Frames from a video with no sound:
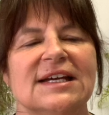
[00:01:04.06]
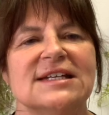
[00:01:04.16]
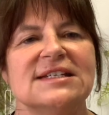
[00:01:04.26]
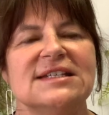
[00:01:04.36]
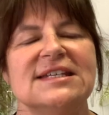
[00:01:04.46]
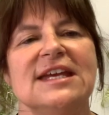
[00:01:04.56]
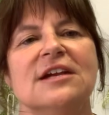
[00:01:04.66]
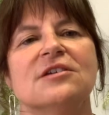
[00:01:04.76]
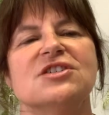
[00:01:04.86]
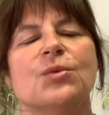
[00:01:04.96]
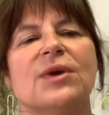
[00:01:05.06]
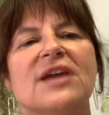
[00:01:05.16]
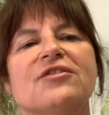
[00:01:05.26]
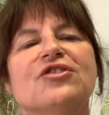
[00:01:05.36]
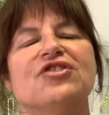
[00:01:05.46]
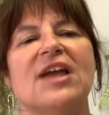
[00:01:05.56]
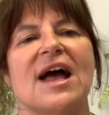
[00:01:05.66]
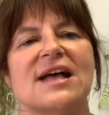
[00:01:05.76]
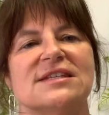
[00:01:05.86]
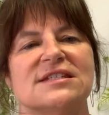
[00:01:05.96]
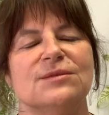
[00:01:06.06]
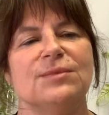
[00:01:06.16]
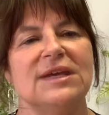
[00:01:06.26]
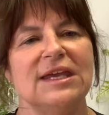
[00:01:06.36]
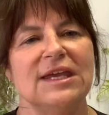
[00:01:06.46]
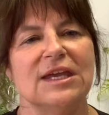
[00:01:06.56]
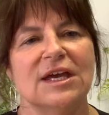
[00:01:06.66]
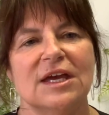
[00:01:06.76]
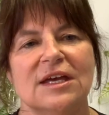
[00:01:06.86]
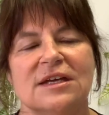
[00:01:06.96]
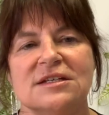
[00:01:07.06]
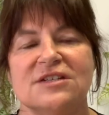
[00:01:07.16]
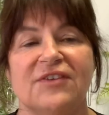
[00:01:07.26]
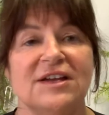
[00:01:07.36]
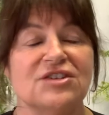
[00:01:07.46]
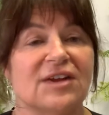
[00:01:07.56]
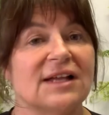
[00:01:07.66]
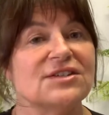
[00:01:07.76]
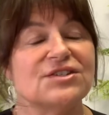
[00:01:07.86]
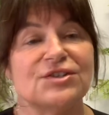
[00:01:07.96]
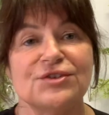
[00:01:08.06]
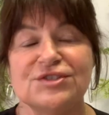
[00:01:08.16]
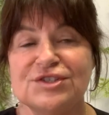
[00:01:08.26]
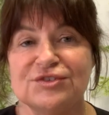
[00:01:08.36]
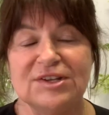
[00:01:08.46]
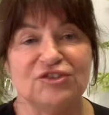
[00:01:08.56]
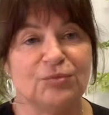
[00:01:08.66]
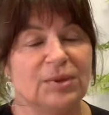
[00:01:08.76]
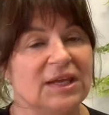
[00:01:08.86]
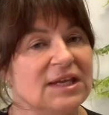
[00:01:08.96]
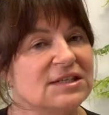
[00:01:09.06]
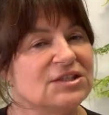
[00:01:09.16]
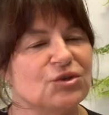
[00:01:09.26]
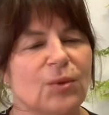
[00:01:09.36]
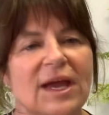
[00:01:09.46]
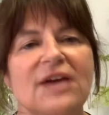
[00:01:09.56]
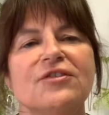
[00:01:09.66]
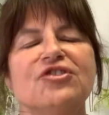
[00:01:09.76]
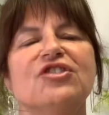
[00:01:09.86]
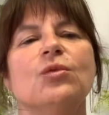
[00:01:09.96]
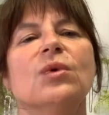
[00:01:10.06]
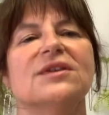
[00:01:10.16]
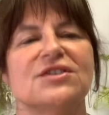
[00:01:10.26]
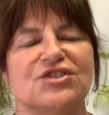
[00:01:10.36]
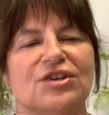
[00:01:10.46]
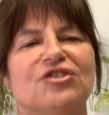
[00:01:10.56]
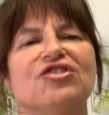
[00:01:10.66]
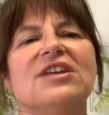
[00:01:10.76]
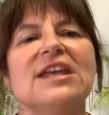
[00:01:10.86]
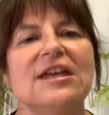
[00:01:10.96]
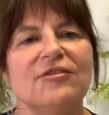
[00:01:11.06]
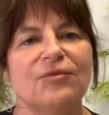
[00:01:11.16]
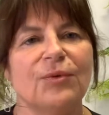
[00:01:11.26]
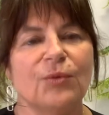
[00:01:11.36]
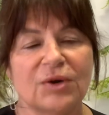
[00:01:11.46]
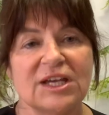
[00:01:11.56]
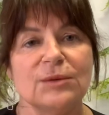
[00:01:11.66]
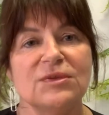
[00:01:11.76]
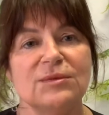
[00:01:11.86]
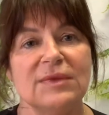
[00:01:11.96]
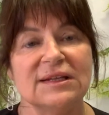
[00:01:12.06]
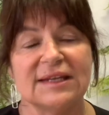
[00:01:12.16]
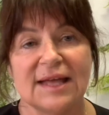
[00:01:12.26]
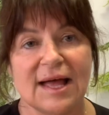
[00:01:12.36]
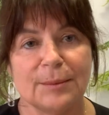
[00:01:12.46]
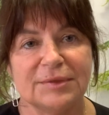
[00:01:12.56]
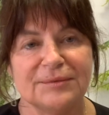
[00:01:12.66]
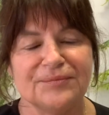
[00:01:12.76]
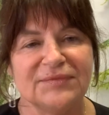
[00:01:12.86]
to take her to wherever she has to be to find her answers, to reach peace, to whatever she wants to achieve. While working with me, let it happen.